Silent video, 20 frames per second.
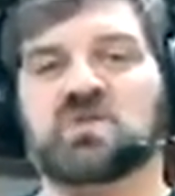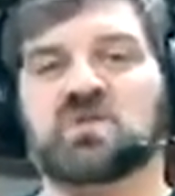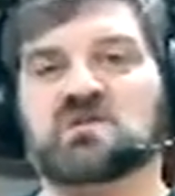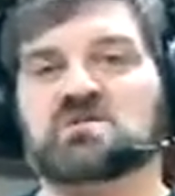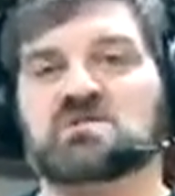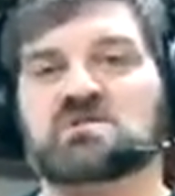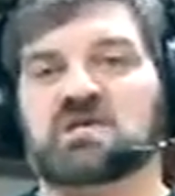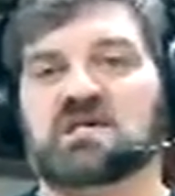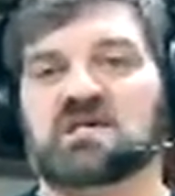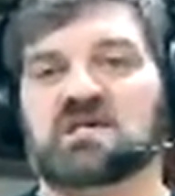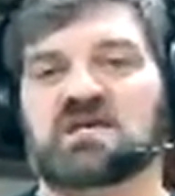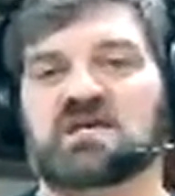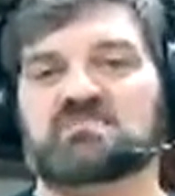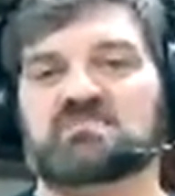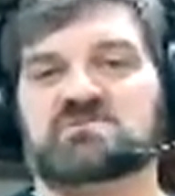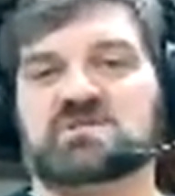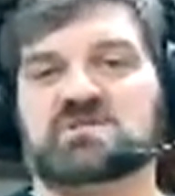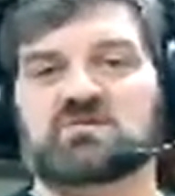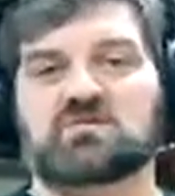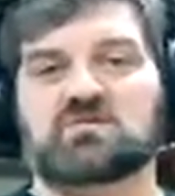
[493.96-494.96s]
It keeps
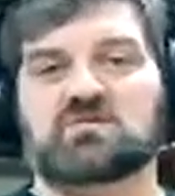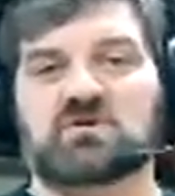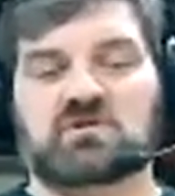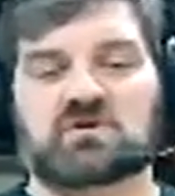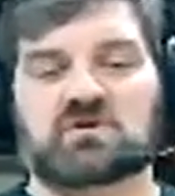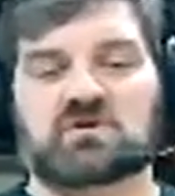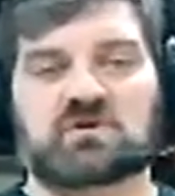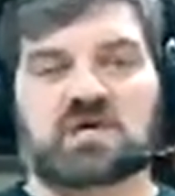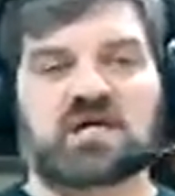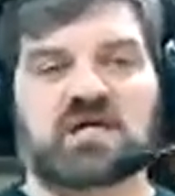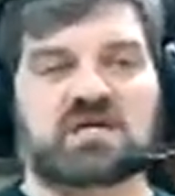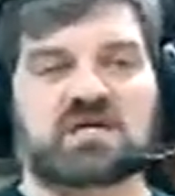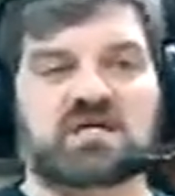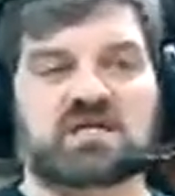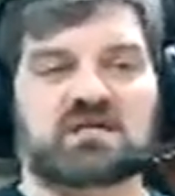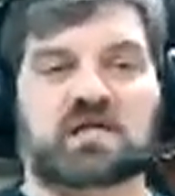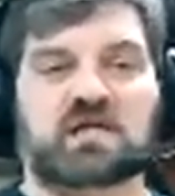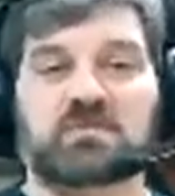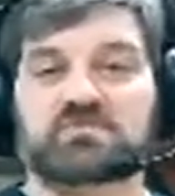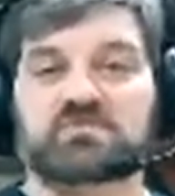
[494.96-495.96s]
it
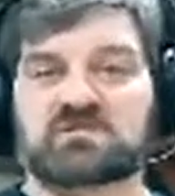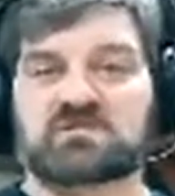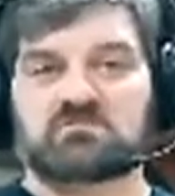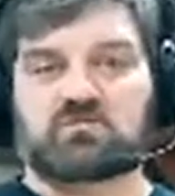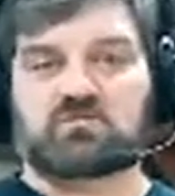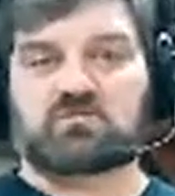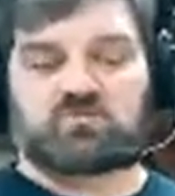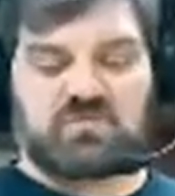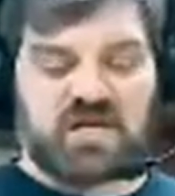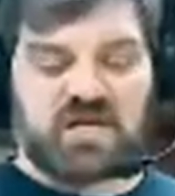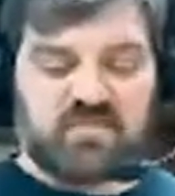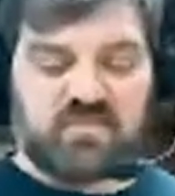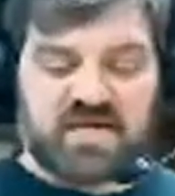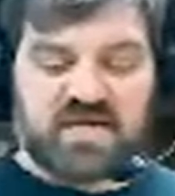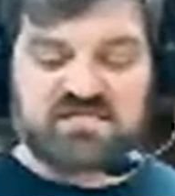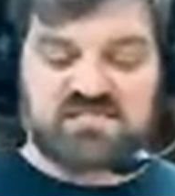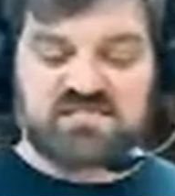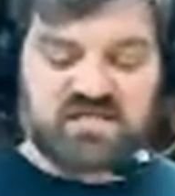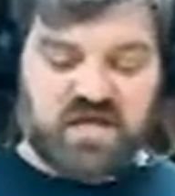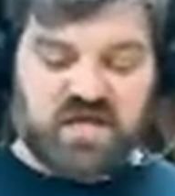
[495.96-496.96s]
helps
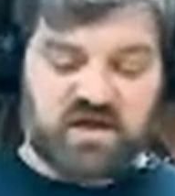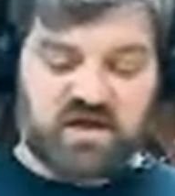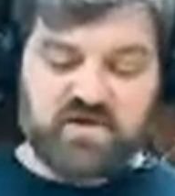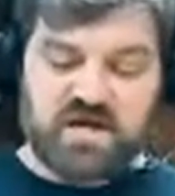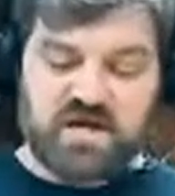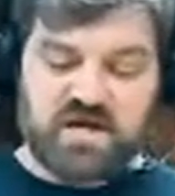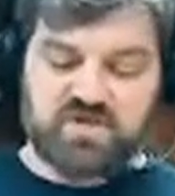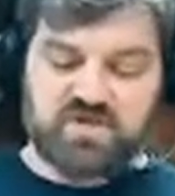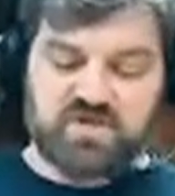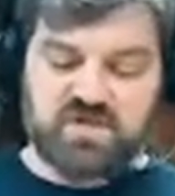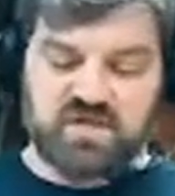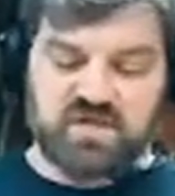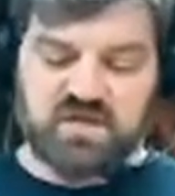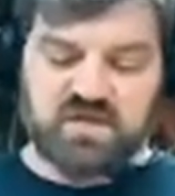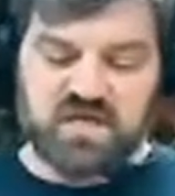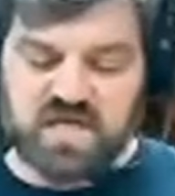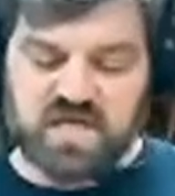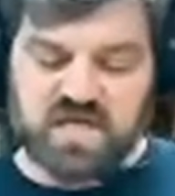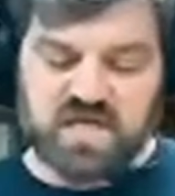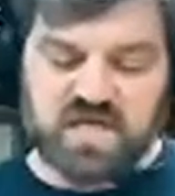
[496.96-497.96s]
minimize tear out,
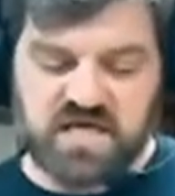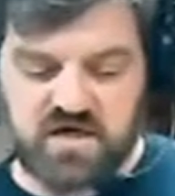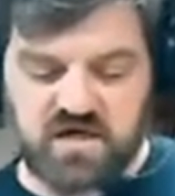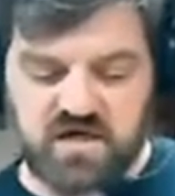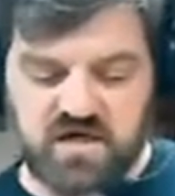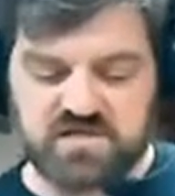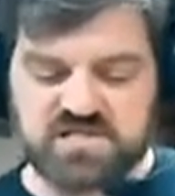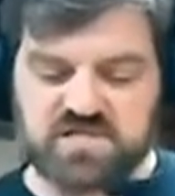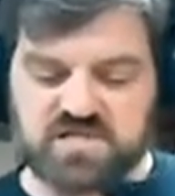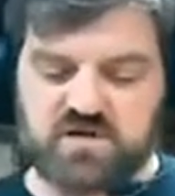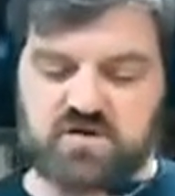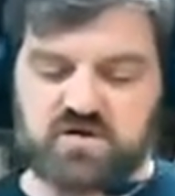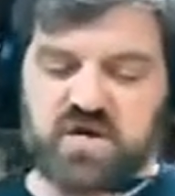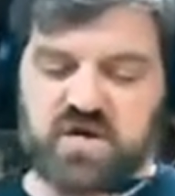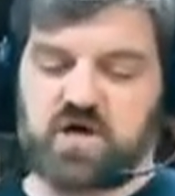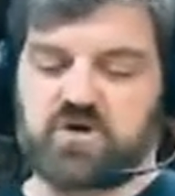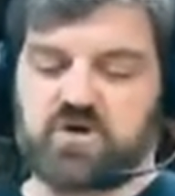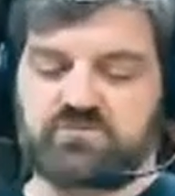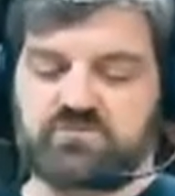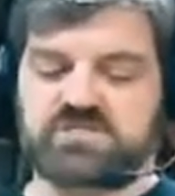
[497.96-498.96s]
and it also
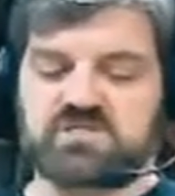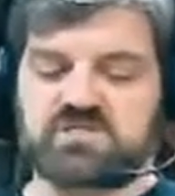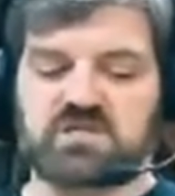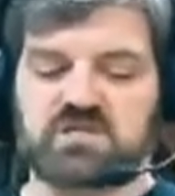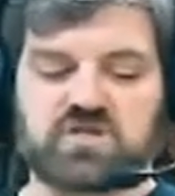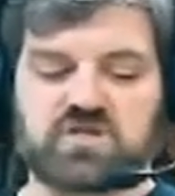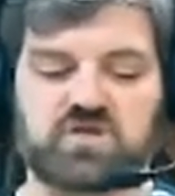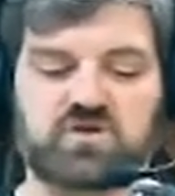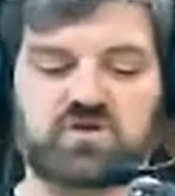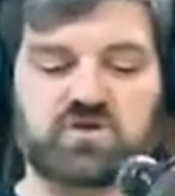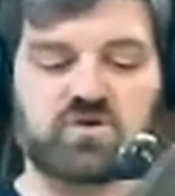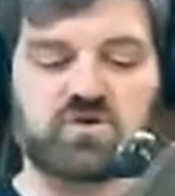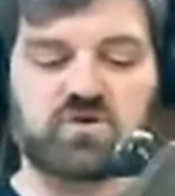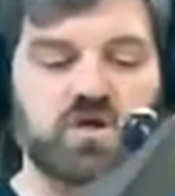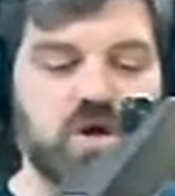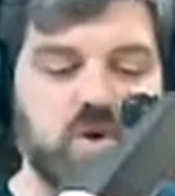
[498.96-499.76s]
helps to